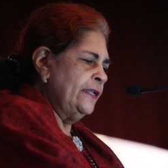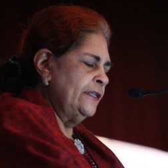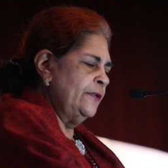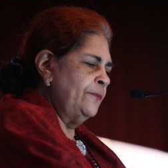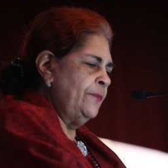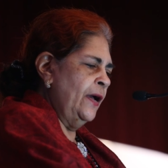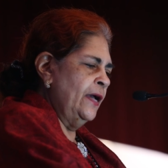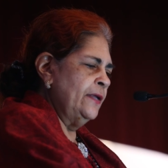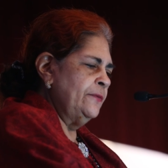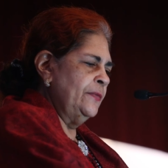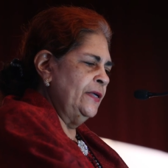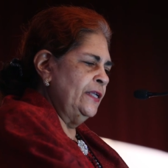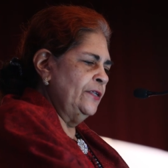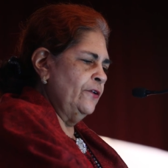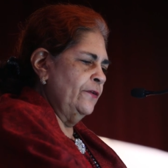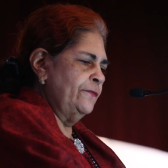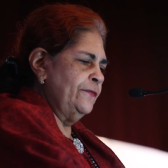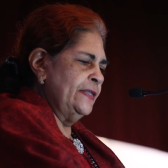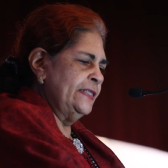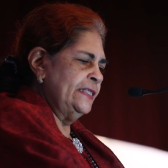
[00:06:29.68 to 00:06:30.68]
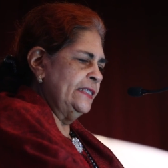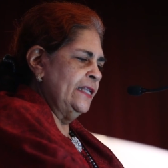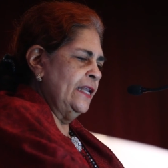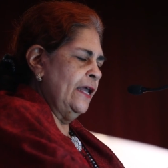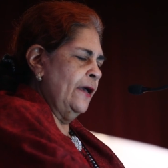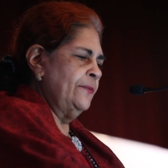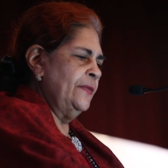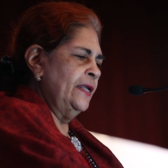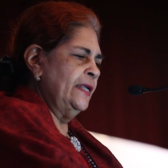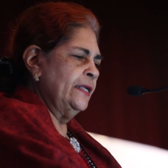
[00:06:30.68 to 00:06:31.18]
Department of
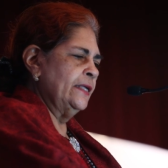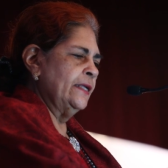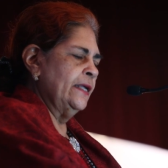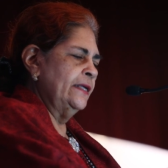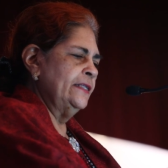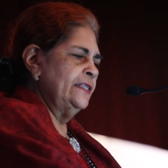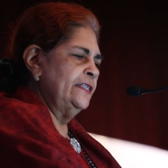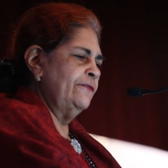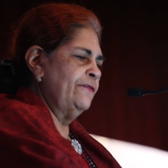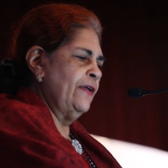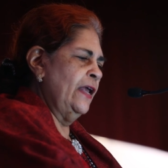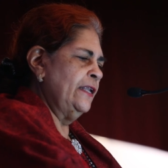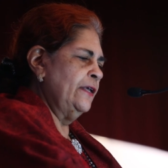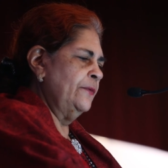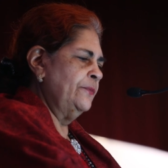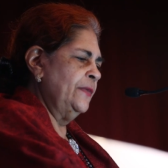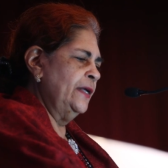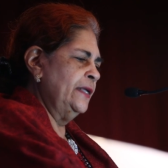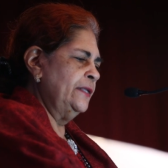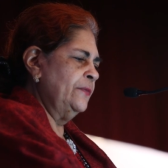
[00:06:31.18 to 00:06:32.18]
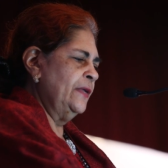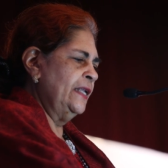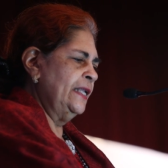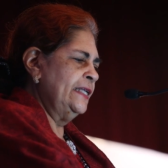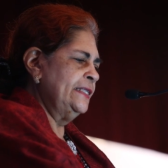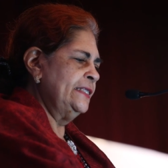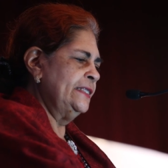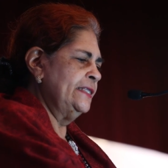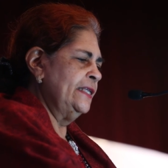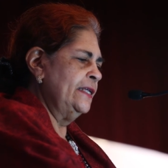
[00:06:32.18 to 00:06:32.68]
Islamic Development
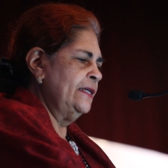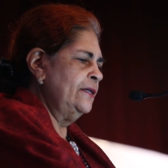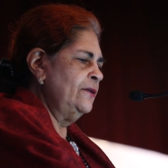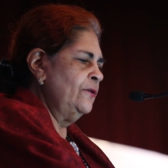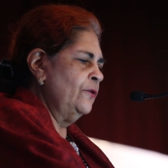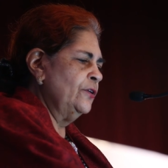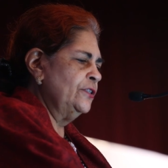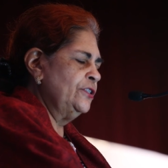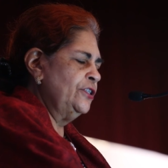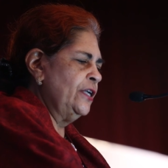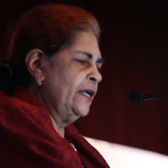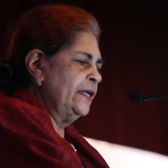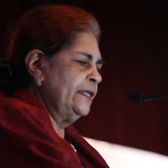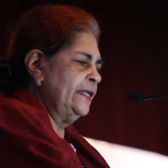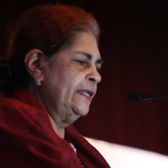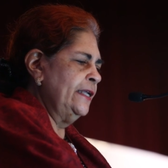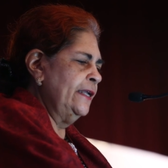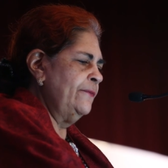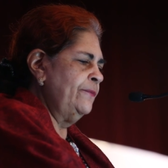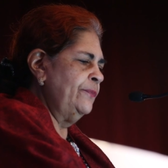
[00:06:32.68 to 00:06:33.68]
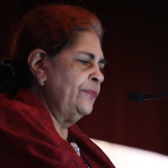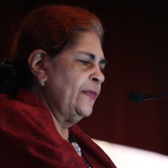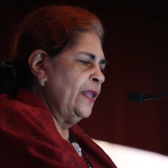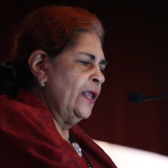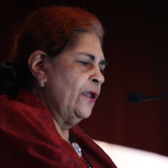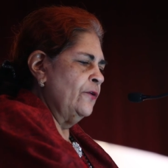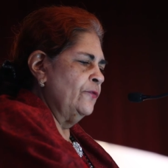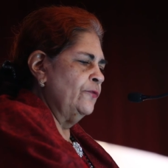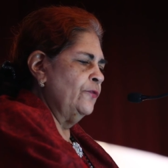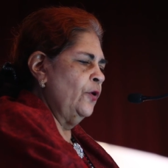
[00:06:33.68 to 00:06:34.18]
Malaysia, or JAKIM,
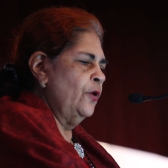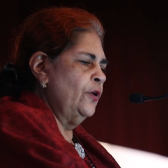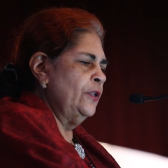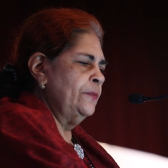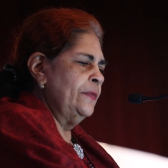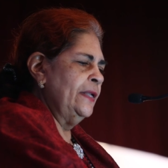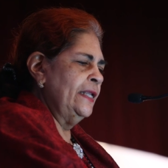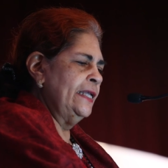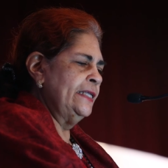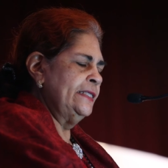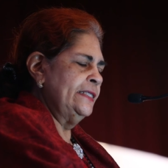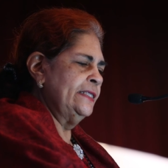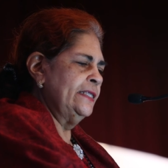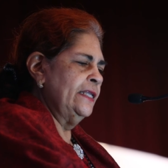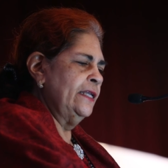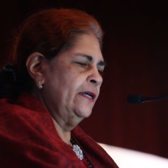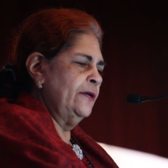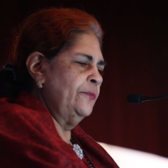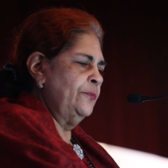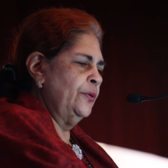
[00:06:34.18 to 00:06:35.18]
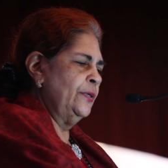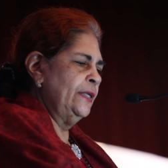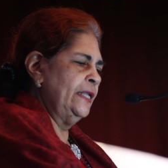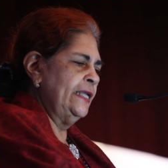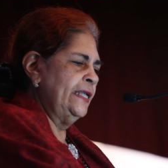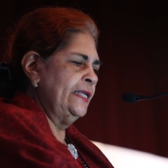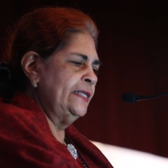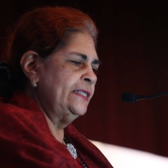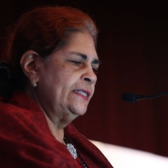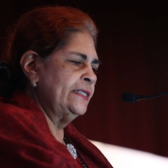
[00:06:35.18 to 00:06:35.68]
Royal Malaysia
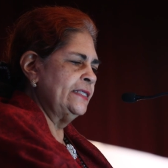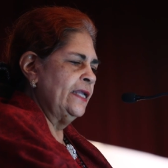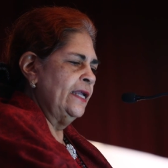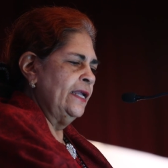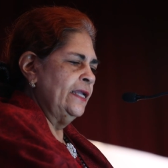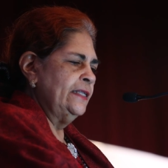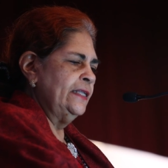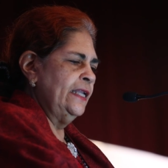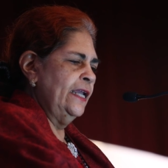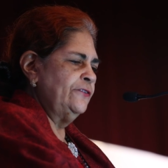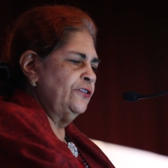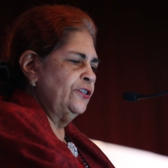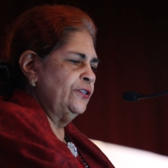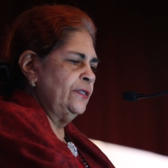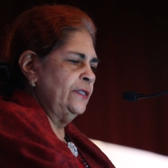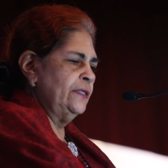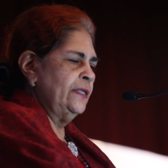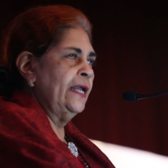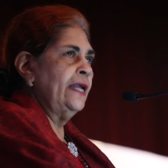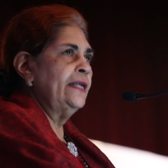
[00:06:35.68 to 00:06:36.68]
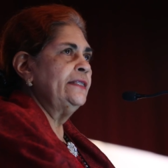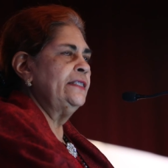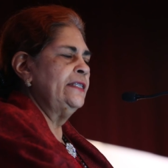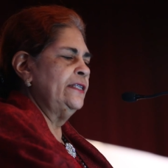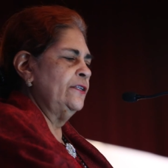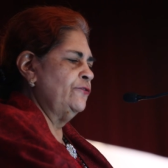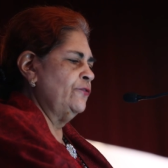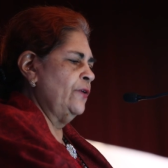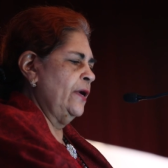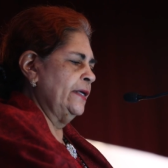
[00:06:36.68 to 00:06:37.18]
Police, National
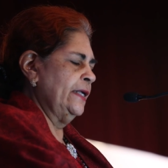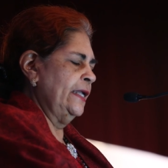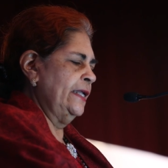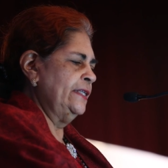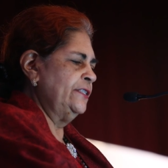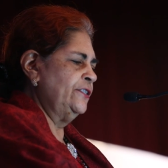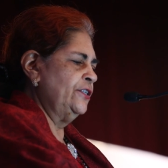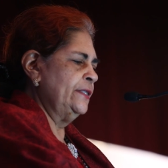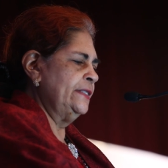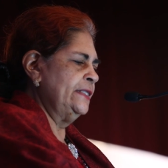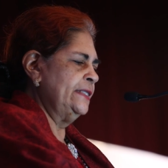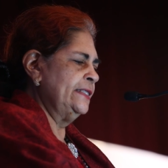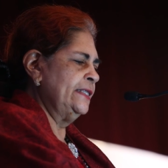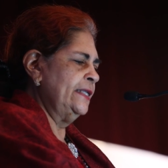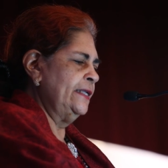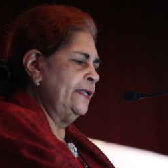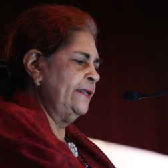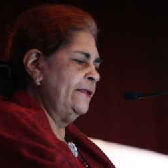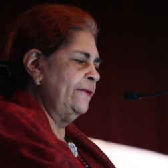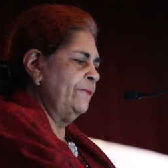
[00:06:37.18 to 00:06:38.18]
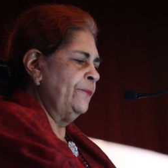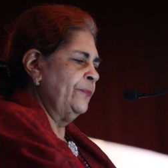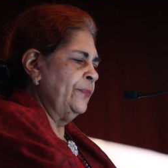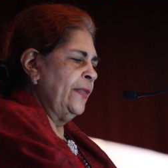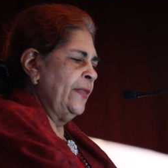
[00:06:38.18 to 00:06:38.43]
Anti-Drug Agency,